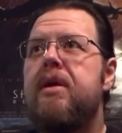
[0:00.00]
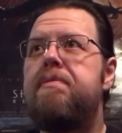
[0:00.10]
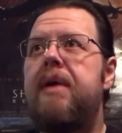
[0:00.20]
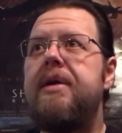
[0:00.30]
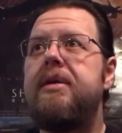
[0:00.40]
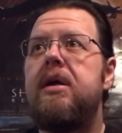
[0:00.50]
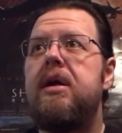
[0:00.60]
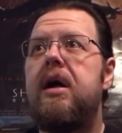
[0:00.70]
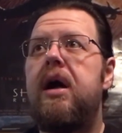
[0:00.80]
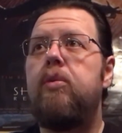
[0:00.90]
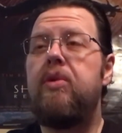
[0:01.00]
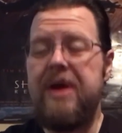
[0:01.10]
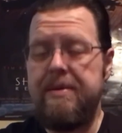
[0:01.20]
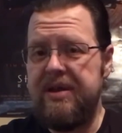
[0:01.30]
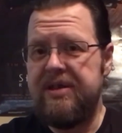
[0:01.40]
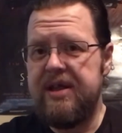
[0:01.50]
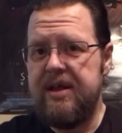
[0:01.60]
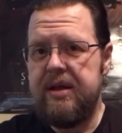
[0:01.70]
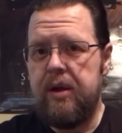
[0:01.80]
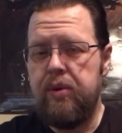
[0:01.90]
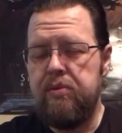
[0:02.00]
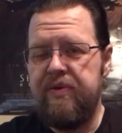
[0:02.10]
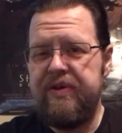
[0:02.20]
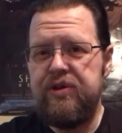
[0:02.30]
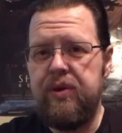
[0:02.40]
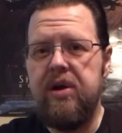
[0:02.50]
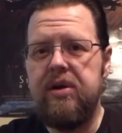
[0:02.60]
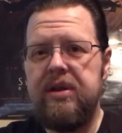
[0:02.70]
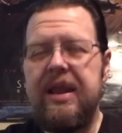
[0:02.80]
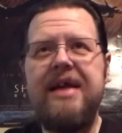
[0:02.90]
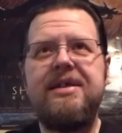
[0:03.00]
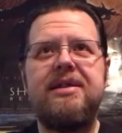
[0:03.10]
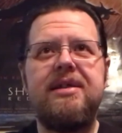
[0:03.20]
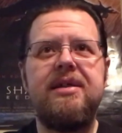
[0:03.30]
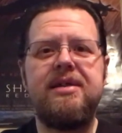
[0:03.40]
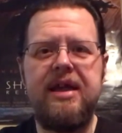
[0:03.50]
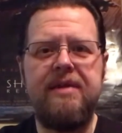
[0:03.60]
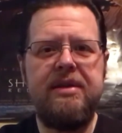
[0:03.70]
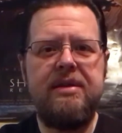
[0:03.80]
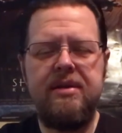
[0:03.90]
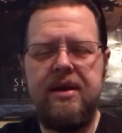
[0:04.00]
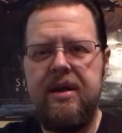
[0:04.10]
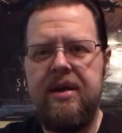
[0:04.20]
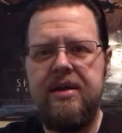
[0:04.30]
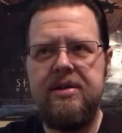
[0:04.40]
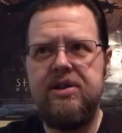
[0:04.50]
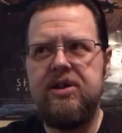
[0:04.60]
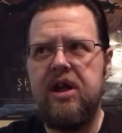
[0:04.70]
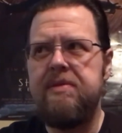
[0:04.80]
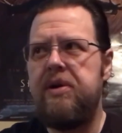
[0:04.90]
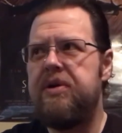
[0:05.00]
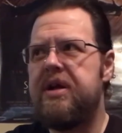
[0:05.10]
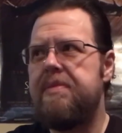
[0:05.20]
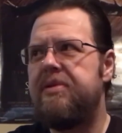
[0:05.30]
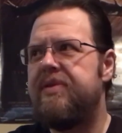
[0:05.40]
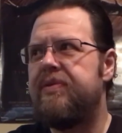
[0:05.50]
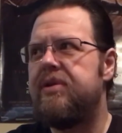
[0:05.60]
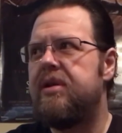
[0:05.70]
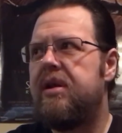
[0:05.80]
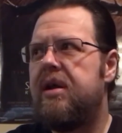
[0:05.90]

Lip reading: But with that being said, we'll move into our last segment and just talk about a couple of different